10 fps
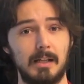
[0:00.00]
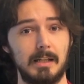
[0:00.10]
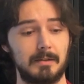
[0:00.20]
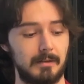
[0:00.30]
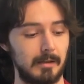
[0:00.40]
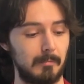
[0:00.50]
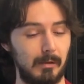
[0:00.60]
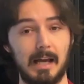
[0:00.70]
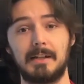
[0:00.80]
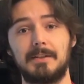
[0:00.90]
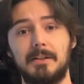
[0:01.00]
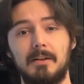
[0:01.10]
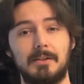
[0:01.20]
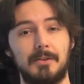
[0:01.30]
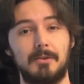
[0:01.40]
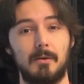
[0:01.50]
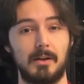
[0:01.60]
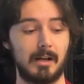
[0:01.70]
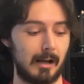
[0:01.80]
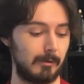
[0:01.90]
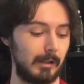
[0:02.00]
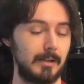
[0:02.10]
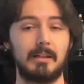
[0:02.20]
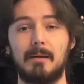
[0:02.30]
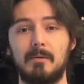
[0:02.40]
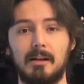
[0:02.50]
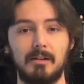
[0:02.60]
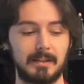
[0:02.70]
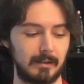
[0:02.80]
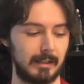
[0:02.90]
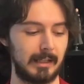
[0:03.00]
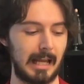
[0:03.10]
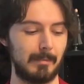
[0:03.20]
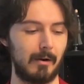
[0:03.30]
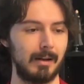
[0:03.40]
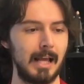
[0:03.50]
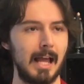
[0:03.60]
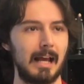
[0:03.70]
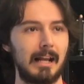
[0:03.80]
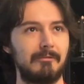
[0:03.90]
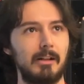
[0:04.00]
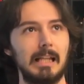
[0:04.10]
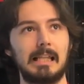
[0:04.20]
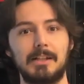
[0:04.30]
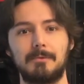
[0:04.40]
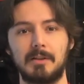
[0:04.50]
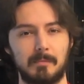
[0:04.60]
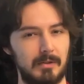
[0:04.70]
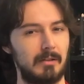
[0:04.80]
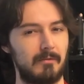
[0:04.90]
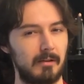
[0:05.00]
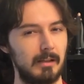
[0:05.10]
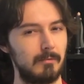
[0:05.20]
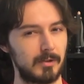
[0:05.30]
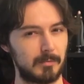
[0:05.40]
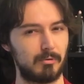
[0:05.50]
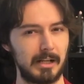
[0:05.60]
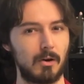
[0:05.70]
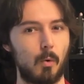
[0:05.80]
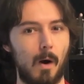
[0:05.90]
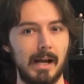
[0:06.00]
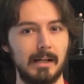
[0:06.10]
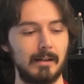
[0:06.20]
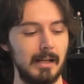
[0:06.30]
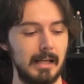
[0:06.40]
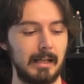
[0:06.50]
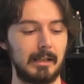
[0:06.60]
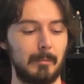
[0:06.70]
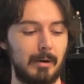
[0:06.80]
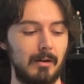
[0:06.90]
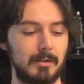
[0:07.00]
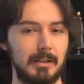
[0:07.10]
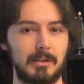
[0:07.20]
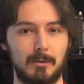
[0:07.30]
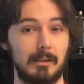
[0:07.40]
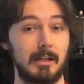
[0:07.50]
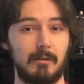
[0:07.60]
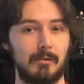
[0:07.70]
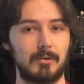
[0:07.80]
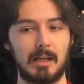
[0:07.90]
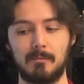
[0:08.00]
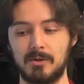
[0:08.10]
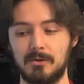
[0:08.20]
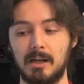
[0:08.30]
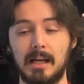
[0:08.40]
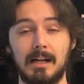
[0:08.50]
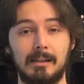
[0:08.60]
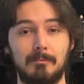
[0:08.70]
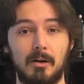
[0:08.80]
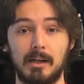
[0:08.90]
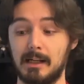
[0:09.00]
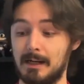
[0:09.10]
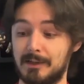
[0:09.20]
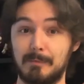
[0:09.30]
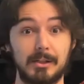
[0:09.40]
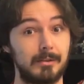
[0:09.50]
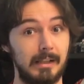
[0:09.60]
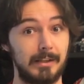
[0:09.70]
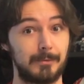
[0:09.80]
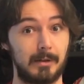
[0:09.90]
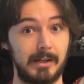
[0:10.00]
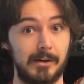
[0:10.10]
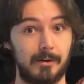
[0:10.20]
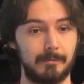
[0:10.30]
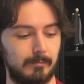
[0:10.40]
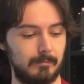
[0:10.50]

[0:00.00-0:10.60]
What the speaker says: is the Black Series Ahsoka Tano lightsaber that recently came out, and I felt like this one specifically was pretty quiet in comparison to a lot of other sabers you can get on the market, and especially this one here.